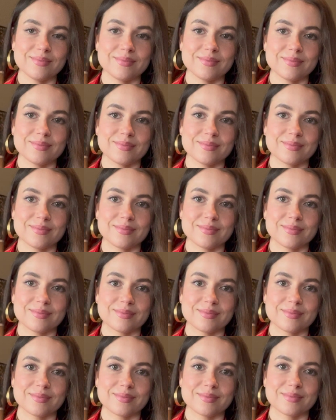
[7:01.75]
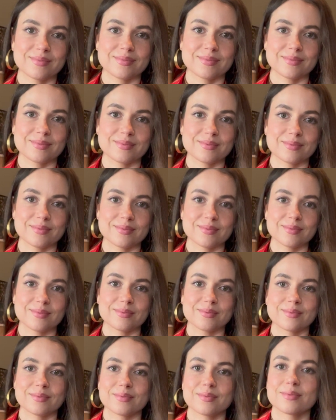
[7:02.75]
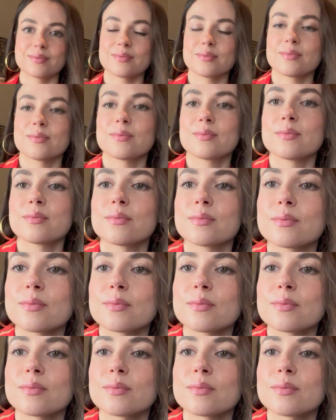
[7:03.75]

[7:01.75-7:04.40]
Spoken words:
Nobody speaks.